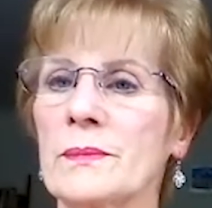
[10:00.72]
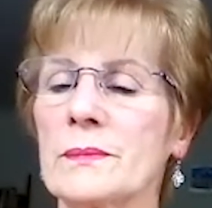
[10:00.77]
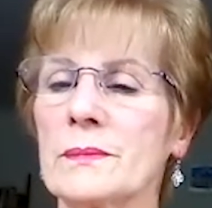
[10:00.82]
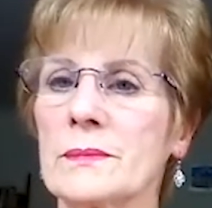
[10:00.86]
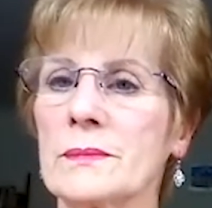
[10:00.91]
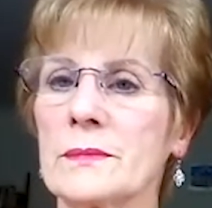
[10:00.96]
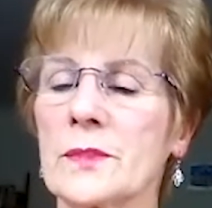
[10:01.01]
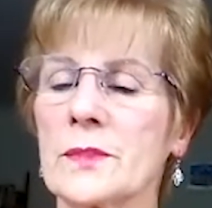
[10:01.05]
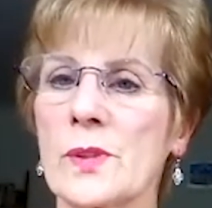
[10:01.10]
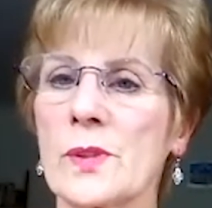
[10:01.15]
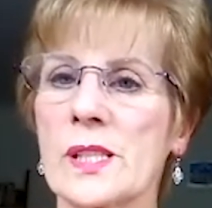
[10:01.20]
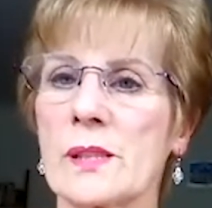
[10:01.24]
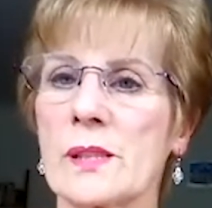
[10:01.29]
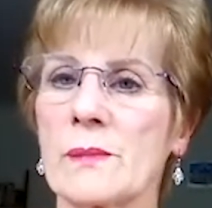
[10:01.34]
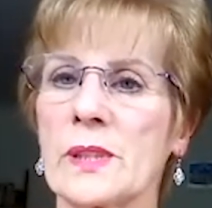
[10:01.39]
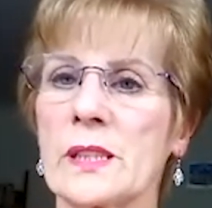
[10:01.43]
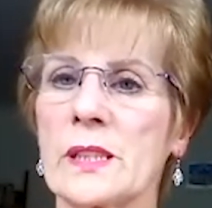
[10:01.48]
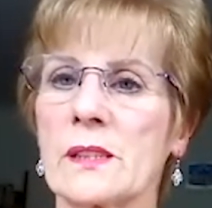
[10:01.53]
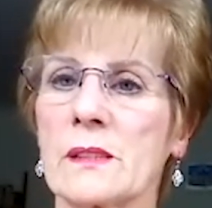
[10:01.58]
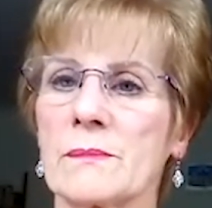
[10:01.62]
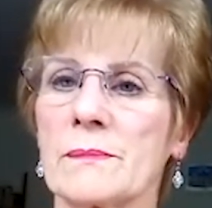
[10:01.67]
Lucy
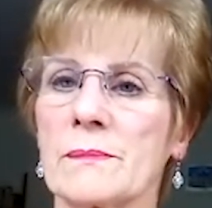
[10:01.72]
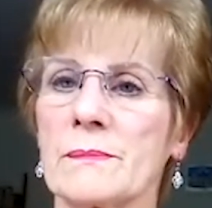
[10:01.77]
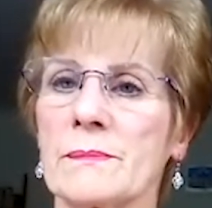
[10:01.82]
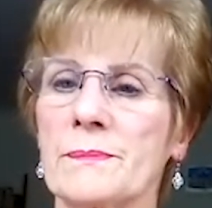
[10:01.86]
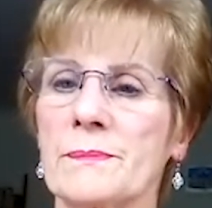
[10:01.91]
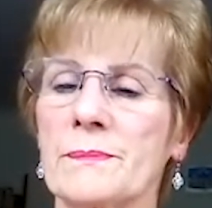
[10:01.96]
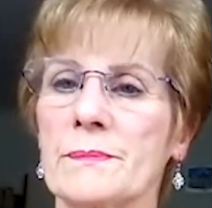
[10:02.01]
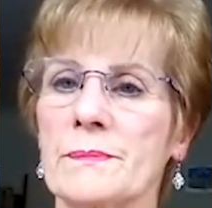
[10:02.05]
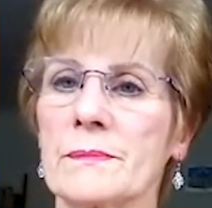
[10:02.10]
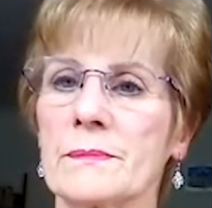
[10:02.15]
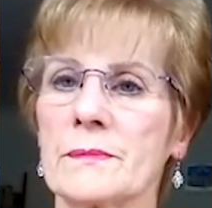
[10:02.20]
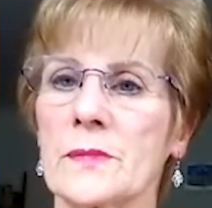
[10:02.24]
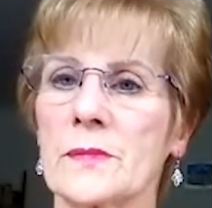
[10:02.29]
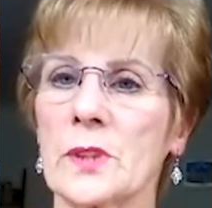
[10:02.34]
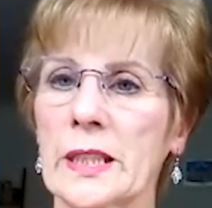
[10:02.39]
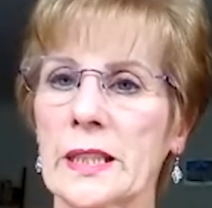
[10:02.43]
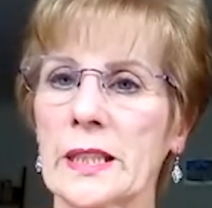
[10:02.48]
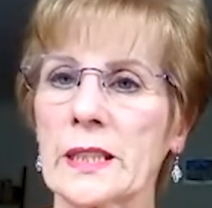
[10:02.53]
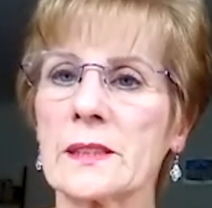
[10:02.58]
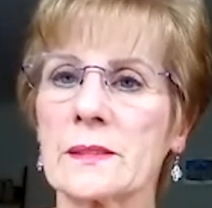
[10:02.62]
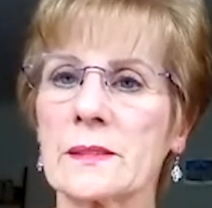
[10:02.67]
Wyndham
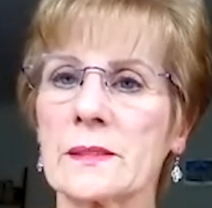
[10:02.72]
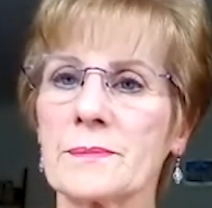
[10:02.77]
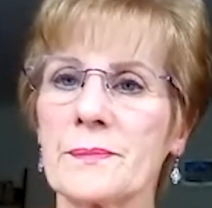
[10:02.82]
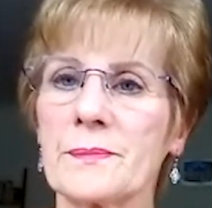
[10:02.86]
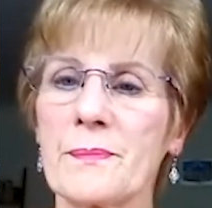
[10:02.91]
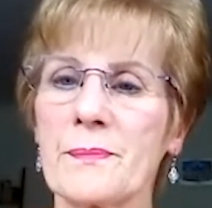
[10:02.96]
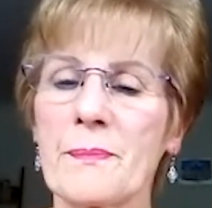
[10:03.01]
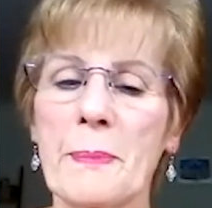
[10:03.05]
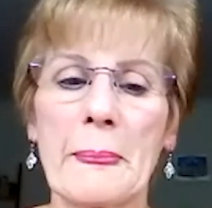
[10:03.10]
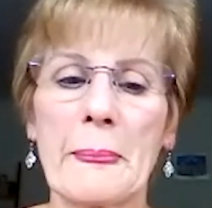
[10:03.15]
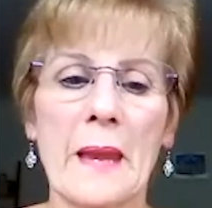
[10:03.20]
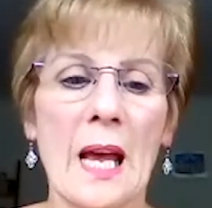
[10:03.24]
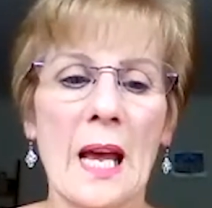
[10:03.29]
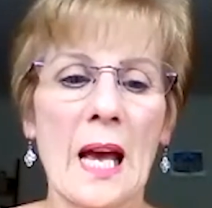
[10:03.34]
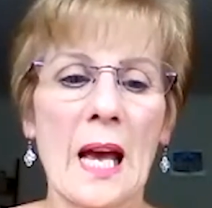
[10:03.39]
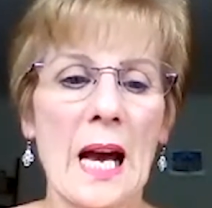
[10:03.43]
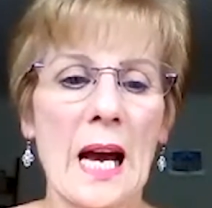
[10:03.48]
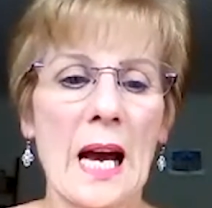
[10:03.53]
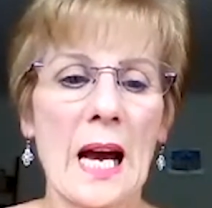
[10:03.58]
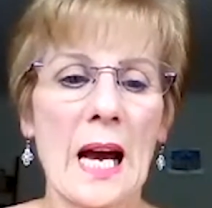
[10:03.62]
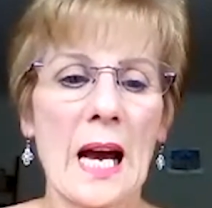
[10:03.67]
Reed
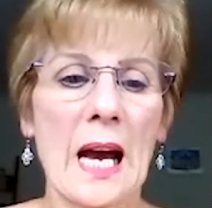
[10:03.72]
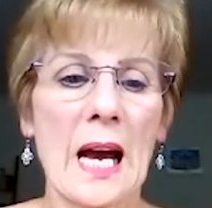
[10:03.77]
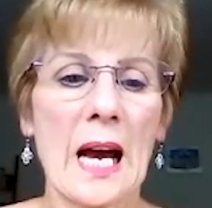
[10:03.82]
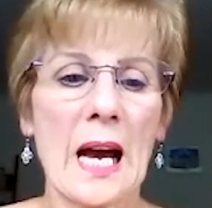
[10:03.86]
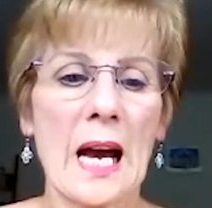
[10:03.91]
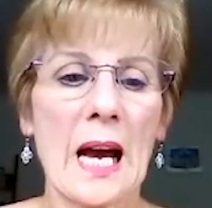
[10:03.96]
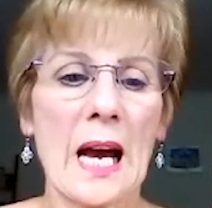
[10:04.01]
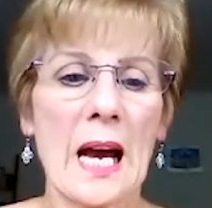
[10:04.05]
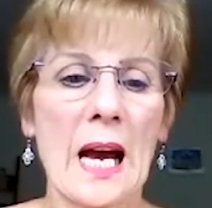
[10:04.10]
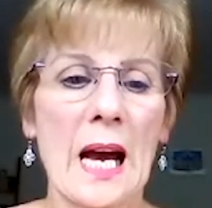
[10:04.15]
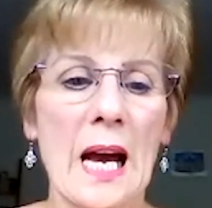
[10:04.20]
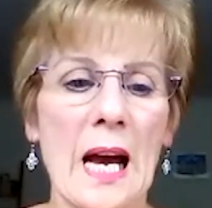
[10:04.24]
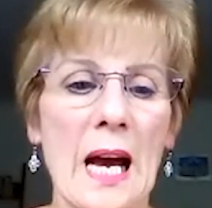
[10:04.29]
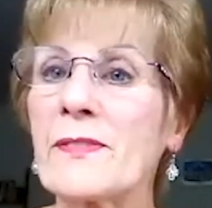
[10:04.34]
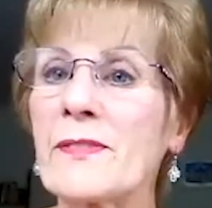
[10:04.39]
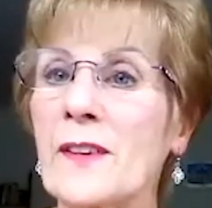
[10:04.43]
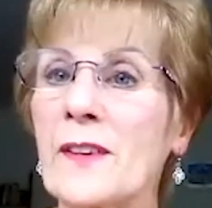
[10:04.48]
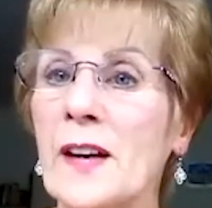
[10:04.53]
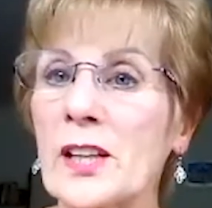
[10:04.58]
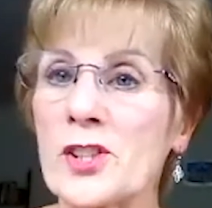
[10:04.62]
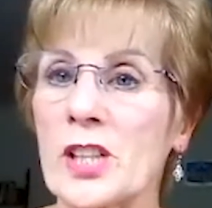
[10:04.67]
for the belly
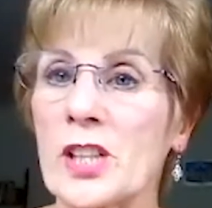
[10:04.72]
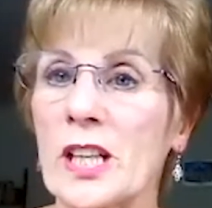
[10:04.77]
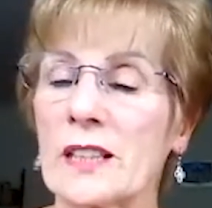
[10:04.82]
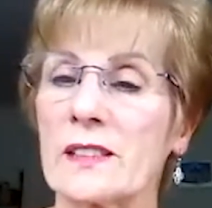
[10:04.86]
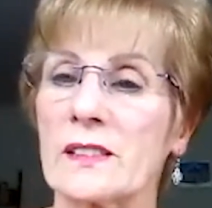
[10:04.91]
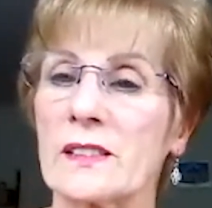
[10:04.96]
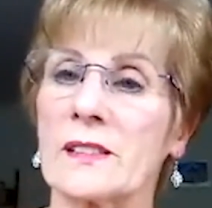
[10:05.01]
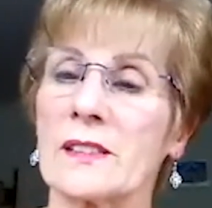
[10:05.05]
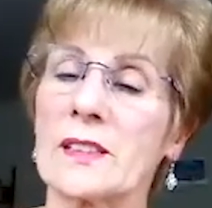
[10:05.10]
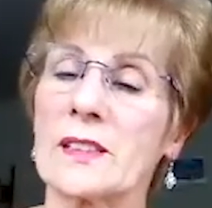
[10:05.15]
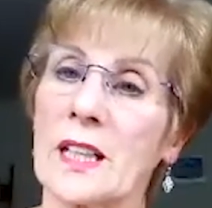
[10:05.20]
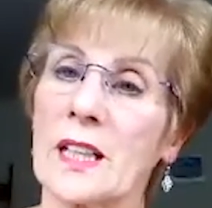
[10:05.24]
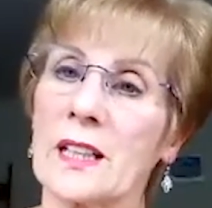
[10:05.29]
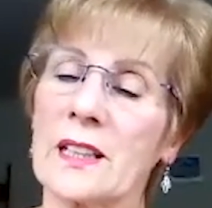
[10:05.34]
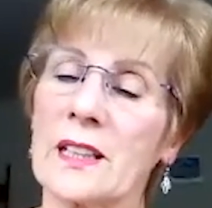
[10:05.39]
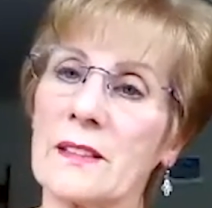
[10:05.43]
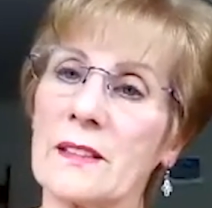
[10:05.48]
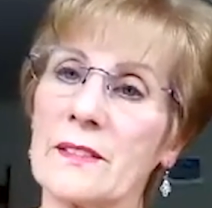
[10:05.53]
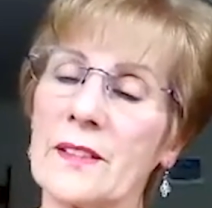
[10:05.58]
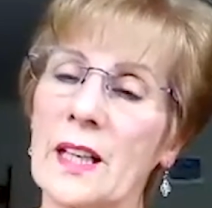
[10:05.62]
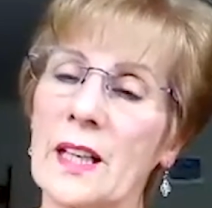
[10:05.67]
fat challenge, and